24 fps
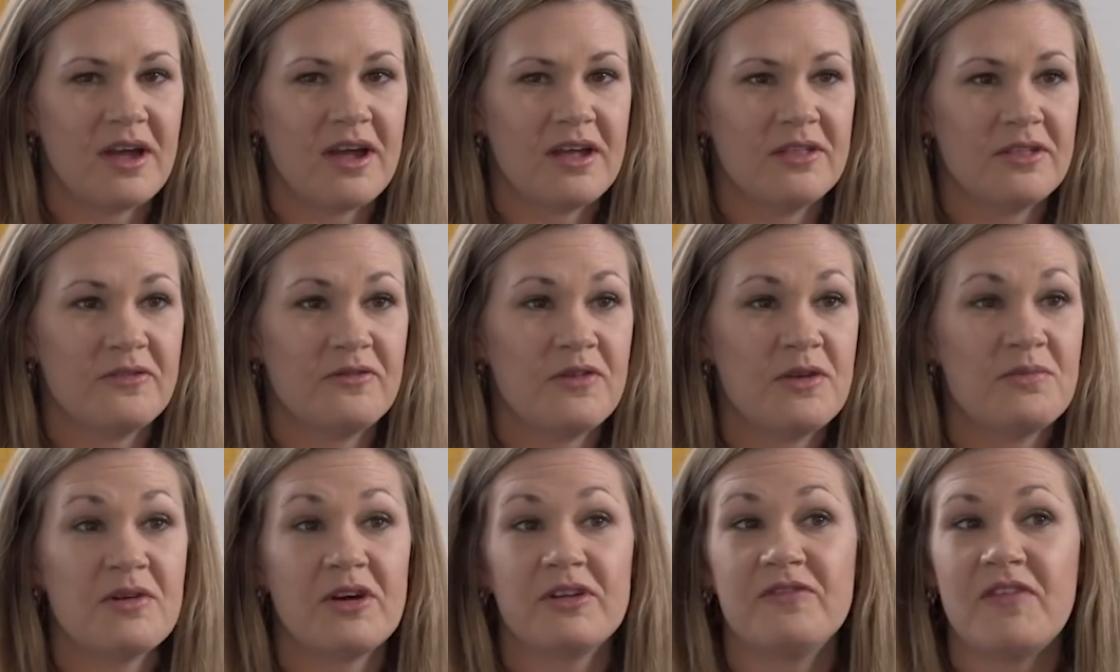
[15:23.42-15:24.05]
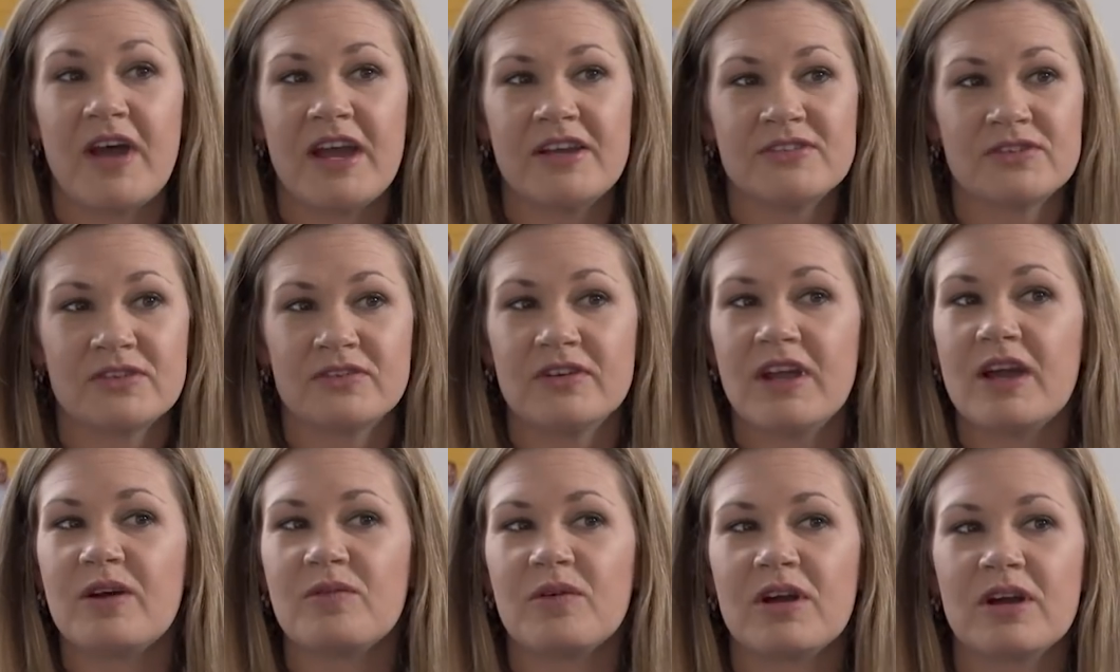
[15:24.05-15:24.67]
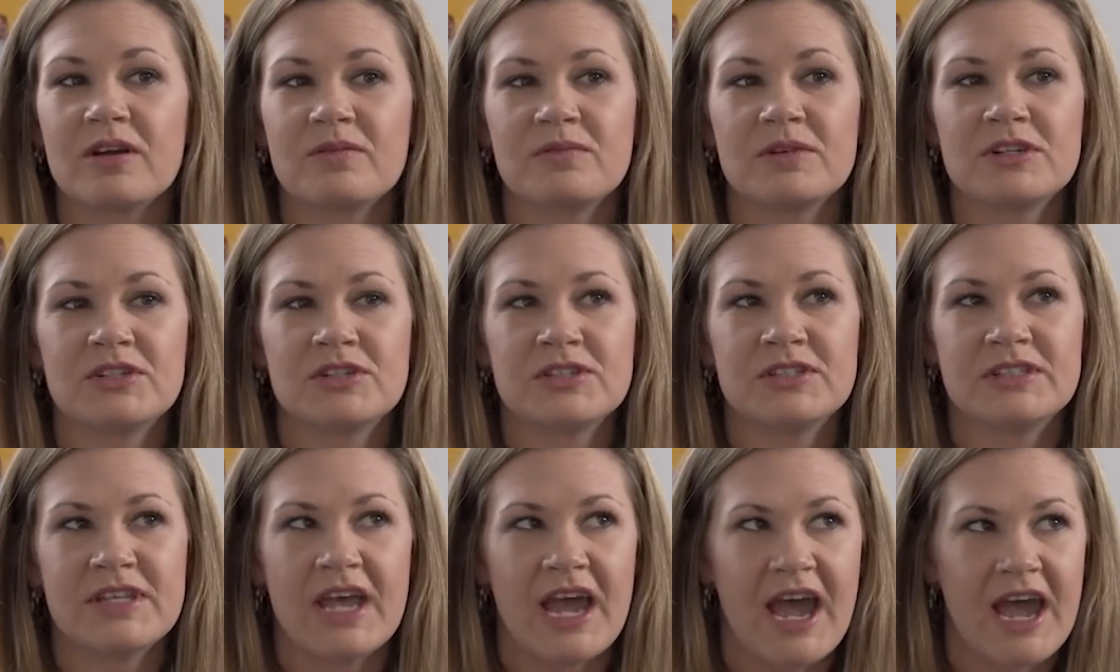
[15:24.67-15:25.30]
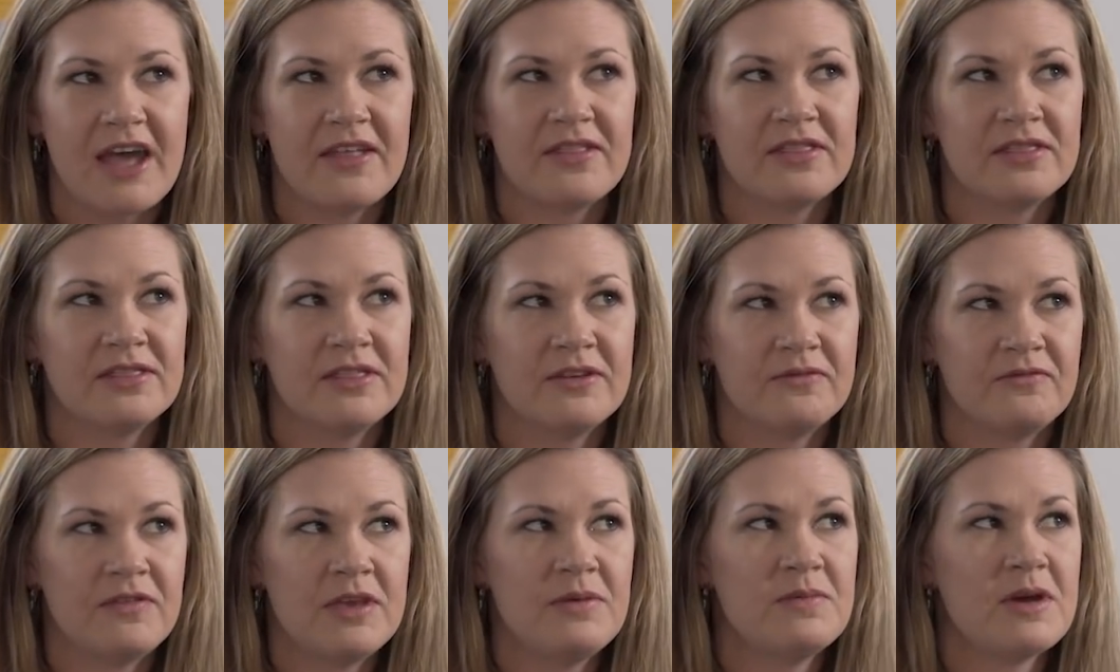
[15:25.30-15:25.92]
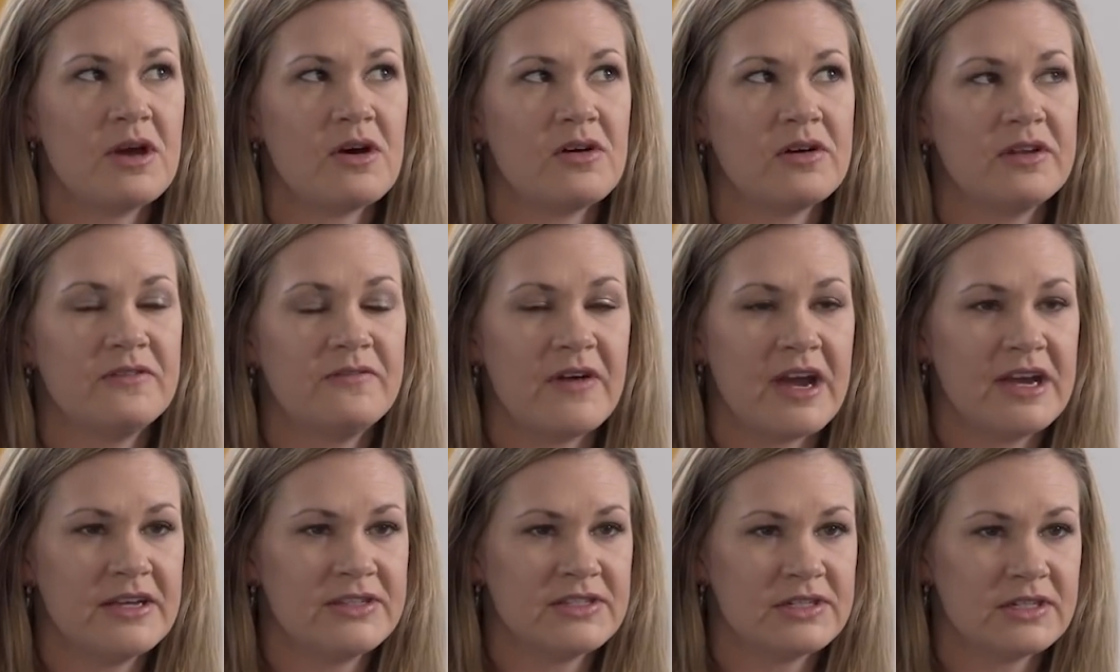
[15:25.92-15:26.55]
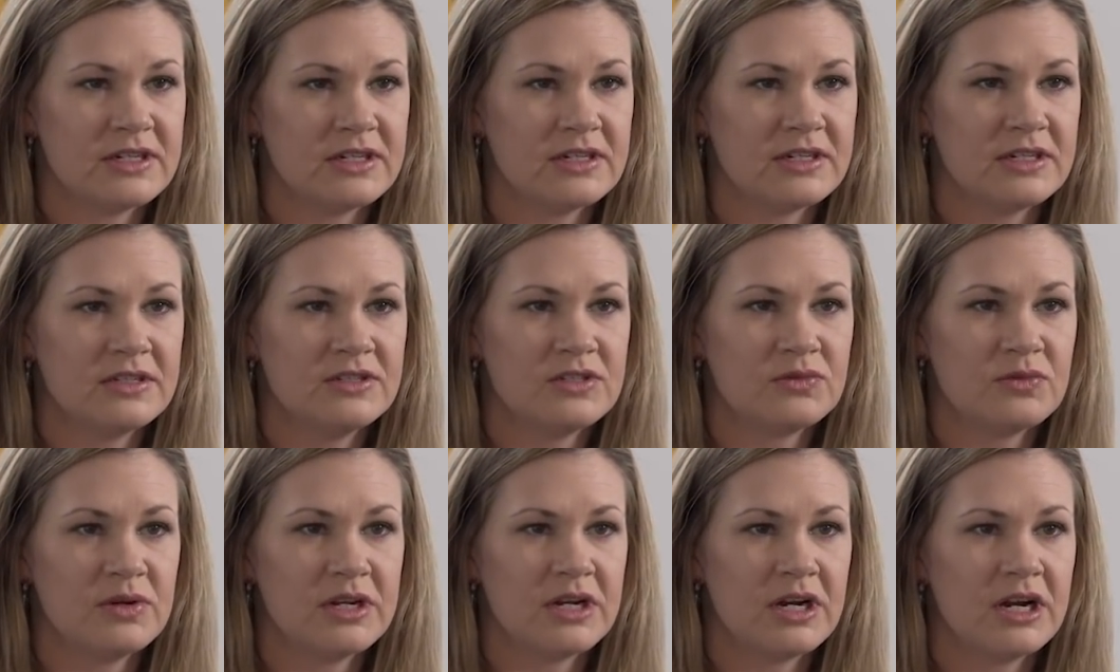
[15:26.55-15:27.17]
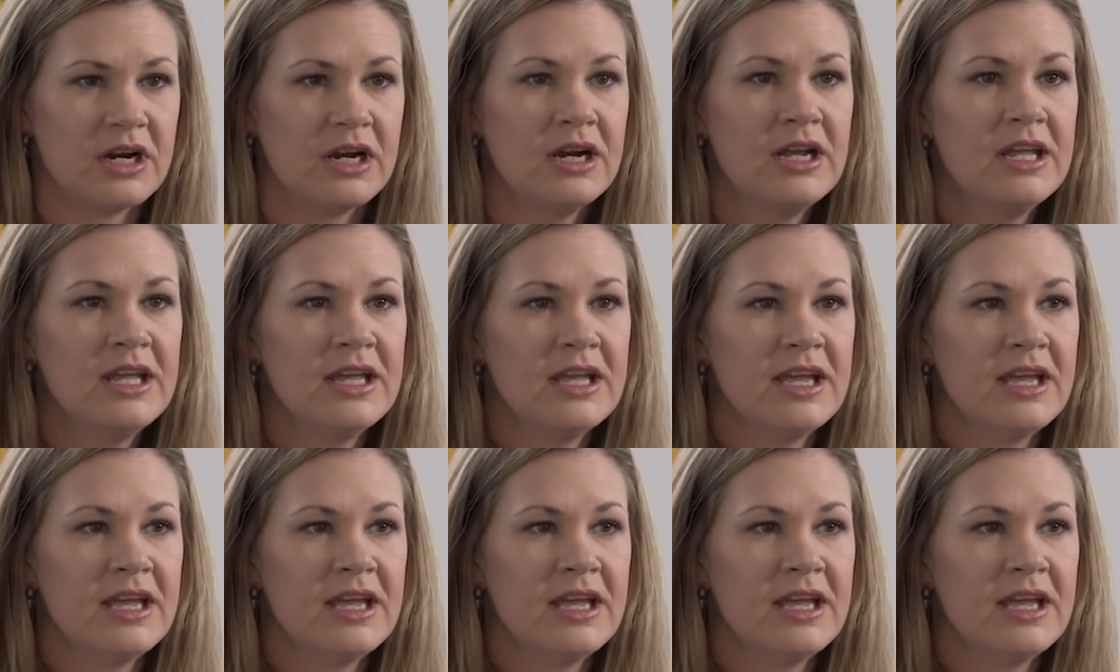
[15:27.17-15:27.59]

uh, the Female Advisor Network, which is at the Female Advisor on Twitter.